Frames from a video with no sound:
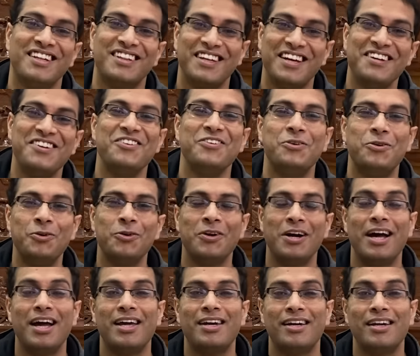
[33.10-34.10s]
Then you go
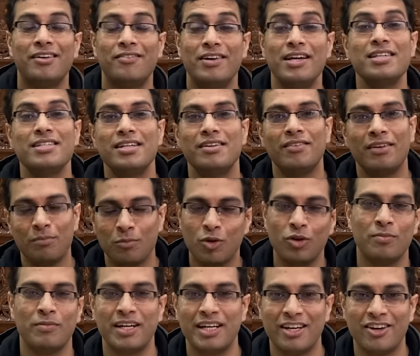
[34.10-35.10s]
and invest even more
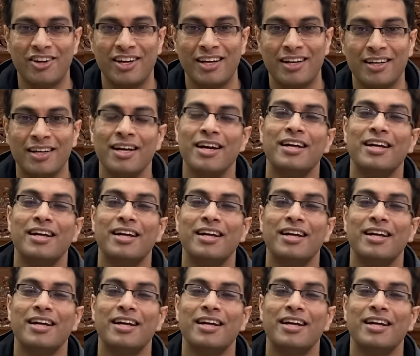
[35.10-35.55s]
money on it.